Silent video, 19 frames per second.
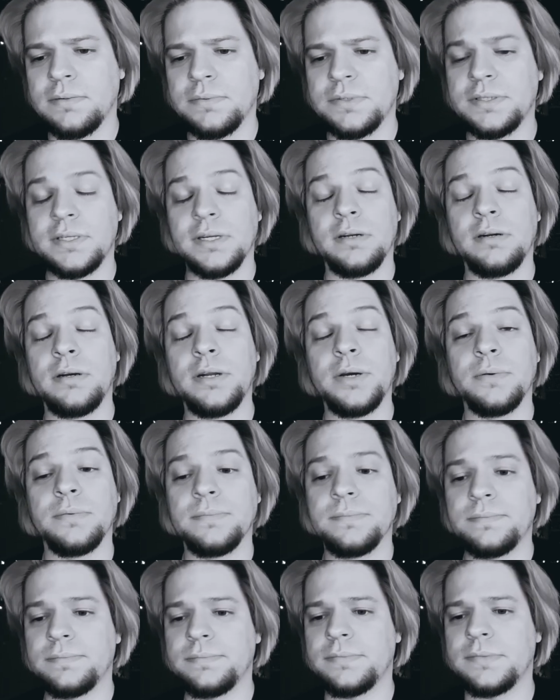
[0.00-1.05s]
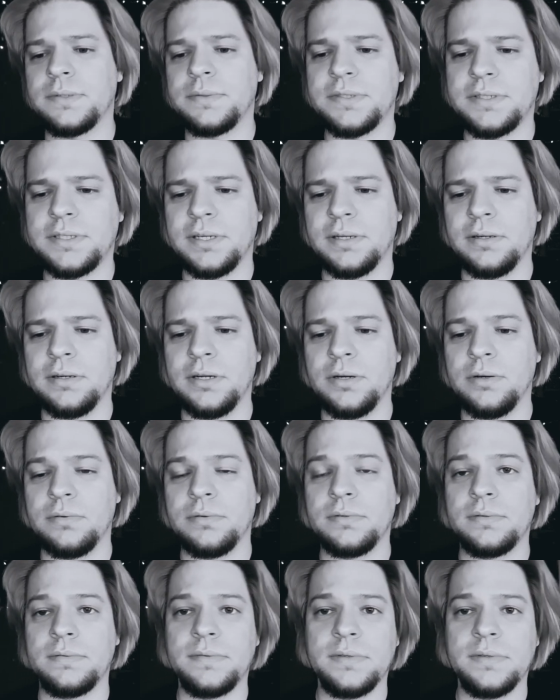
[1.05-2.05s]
Still no. Still no.